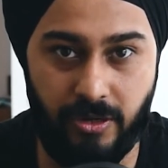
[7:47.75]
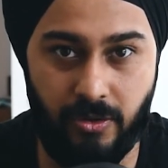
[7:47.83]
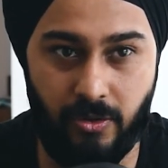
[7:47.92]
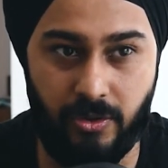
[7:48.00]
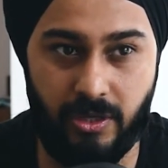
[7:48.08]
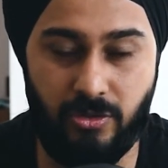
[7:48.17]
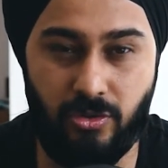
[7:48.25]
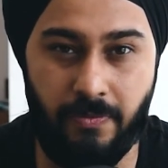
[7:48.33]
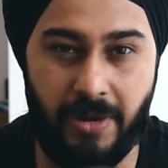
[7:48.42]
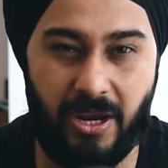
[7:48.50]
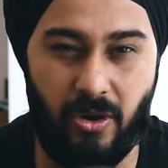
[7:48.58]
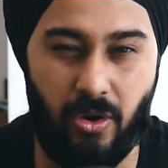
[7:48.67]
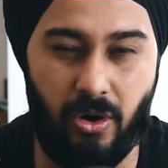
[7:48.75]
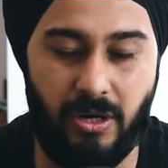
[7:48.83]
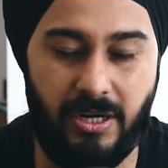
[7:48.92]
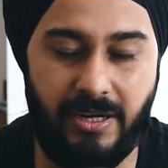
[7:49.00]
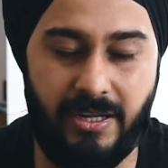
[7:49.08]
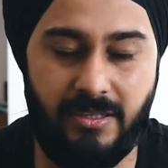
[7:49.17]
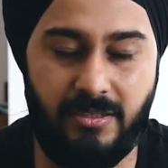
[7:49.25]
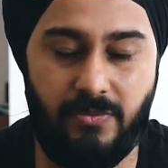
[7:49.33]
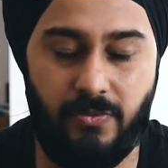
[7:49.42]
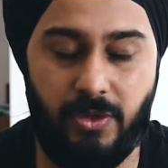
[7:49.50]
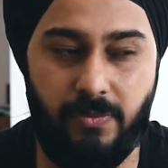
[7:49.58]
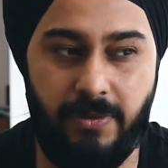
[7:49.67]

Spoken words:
Okay, so my alt text would